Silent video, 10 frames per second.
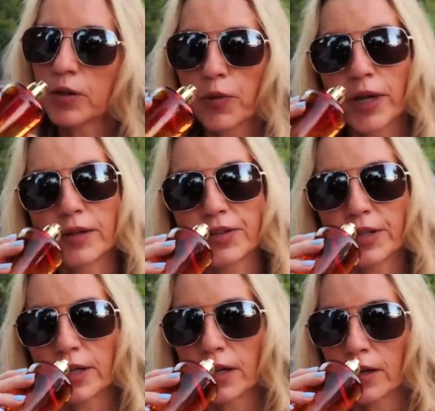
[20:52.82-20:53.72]
of greenness
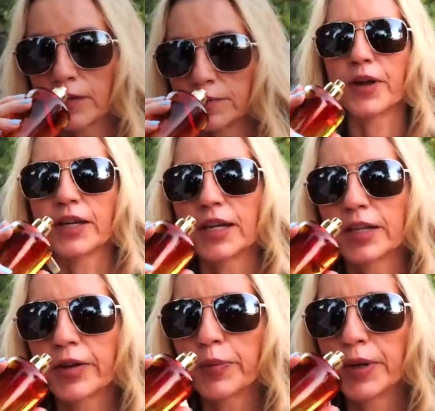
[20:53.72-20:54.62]
in here. I get a
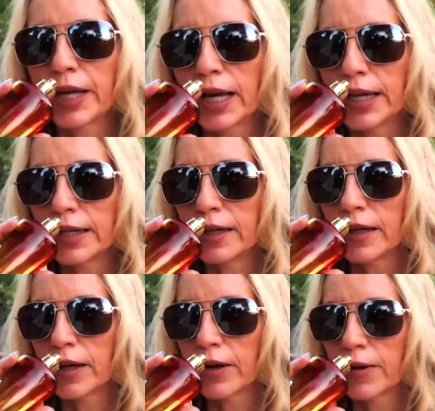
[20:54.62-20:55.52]
little bit of honey in
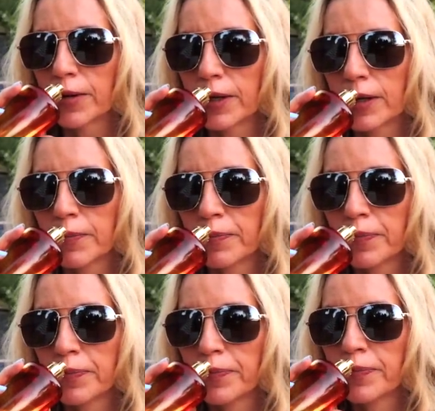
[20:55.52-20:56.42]
here,
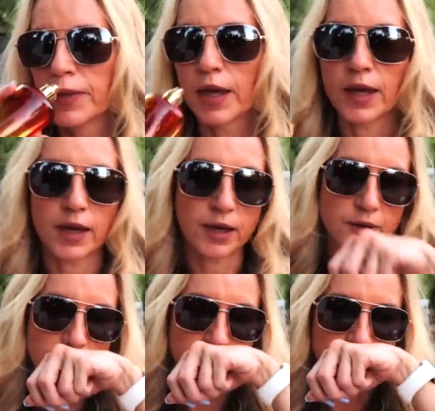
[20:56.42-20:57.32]

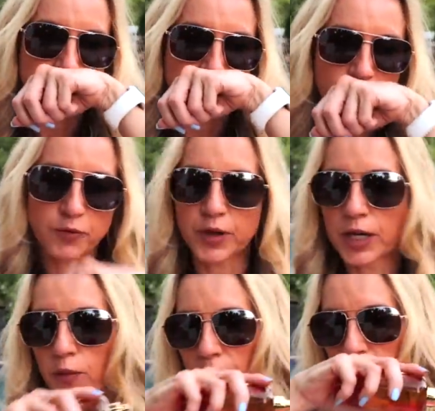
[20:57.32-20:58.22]
and I'm
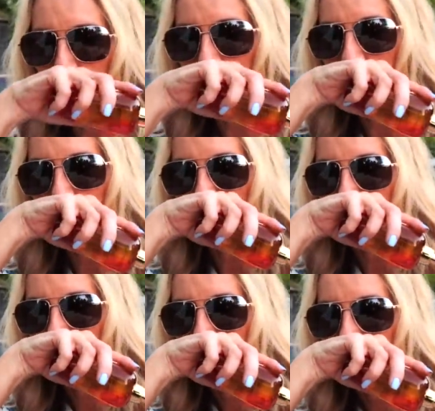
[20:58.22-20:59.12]
forgetting where I sprayed it.
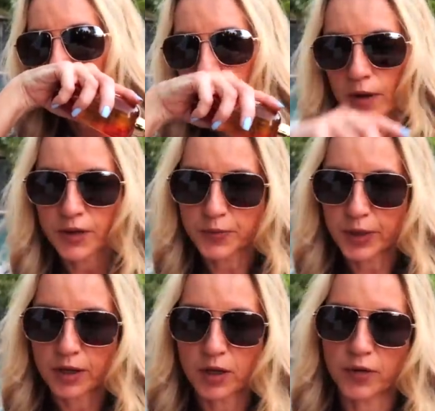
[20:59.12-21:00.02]
I
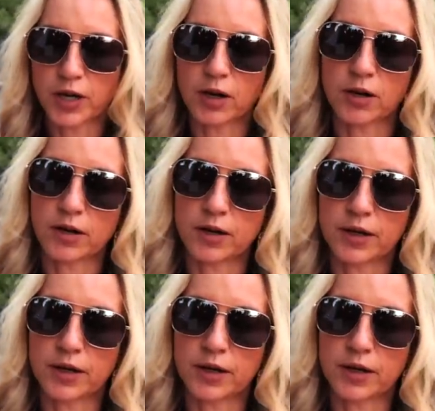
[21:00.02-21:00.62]
sprayed it over here,